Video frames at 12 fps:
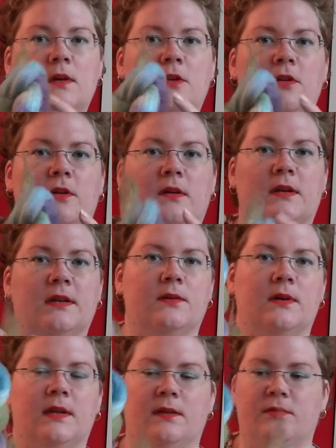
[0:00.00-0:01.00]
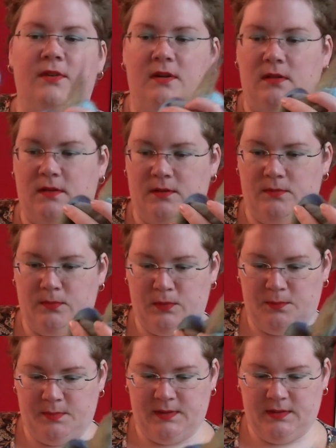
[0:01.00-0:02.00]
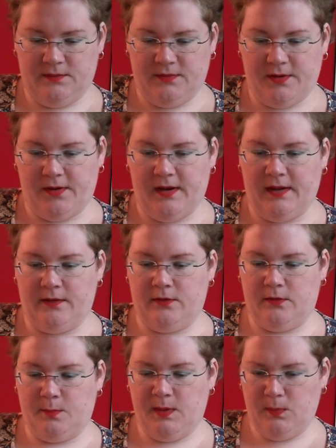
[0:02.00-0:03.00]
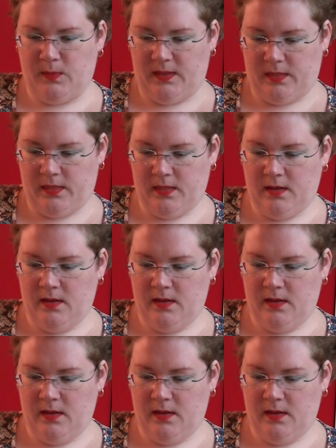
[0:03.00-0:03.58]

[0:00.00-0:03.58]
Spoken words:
corridale and Falkland would be very nice to spin with.